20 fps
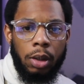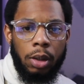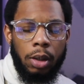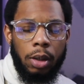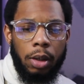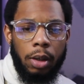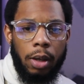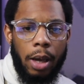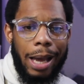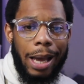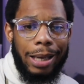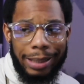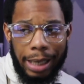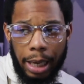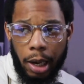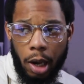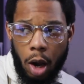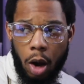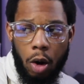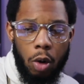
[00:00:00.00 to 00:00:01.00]
As a
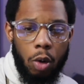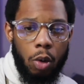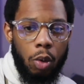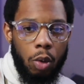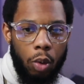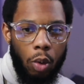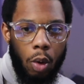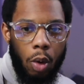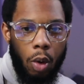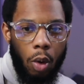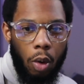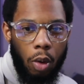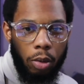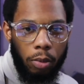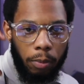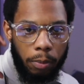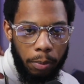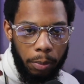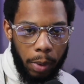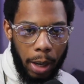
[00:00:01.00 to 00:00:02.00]
whole,
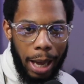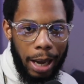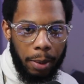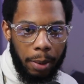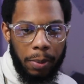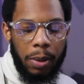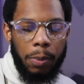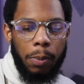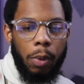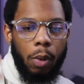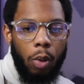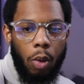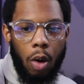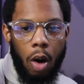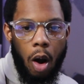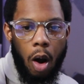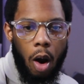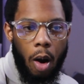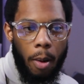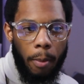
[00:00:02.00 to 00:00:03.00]
black people
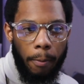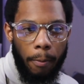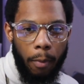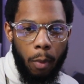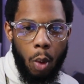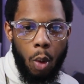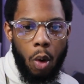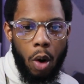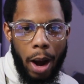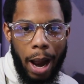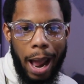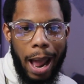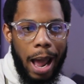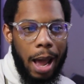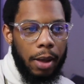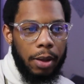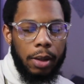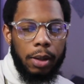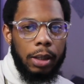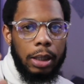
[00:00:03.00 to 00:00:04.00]
are more
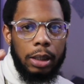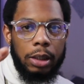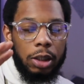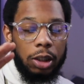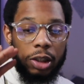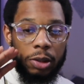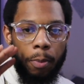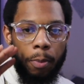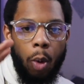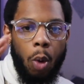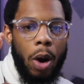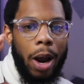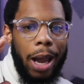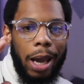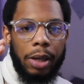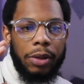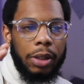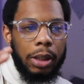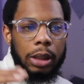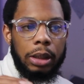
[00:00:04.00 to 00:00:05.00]

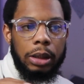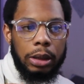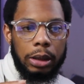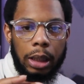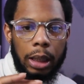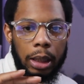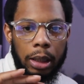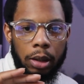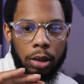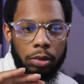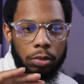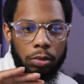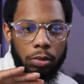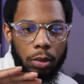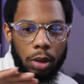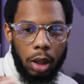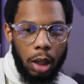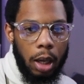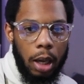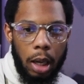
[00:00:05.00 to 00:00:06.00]
athletes than
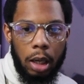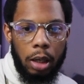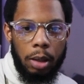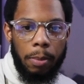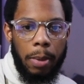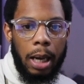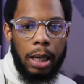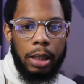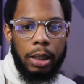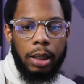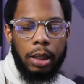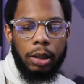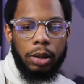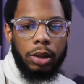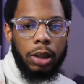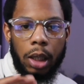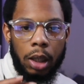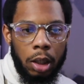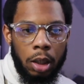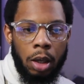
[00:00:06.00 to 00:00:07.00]
anybody else,
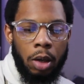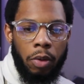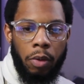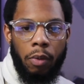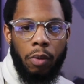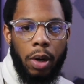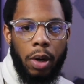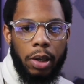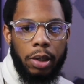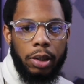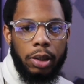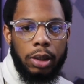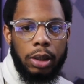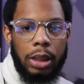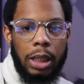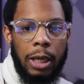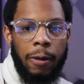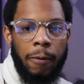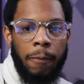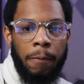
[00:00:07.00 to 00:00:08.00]
any other race.
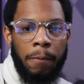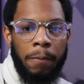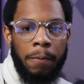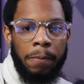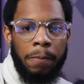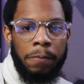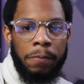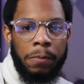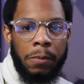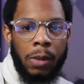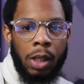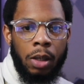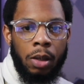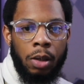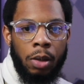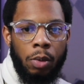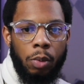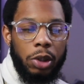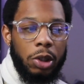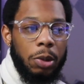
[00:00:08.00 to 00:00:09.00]

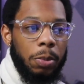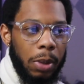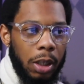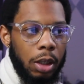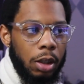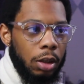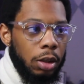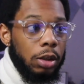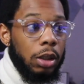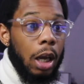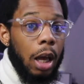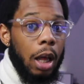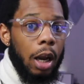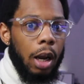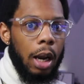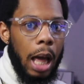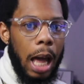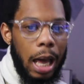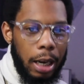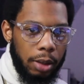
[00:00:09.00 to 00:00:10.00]
Which means a
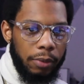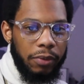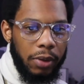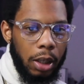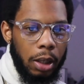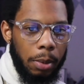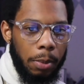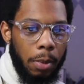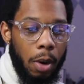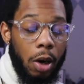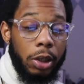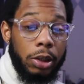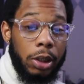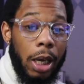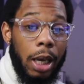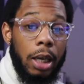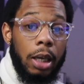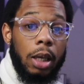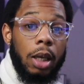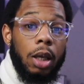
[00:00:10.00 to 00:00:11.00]
lot of them are
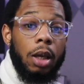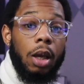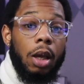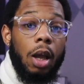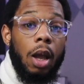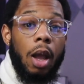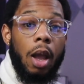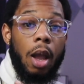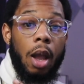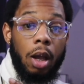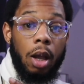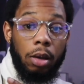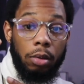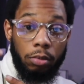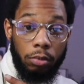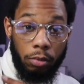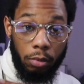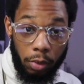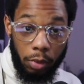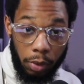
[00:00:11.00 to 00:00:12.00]
taking
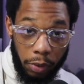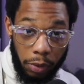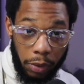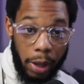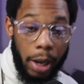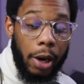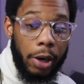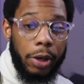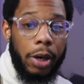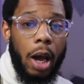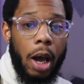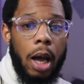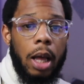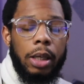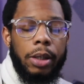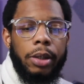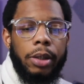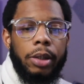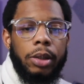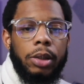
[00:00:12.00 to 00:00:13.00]
their
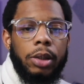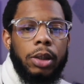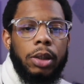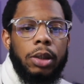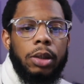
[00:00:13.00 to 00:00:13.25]
dollars.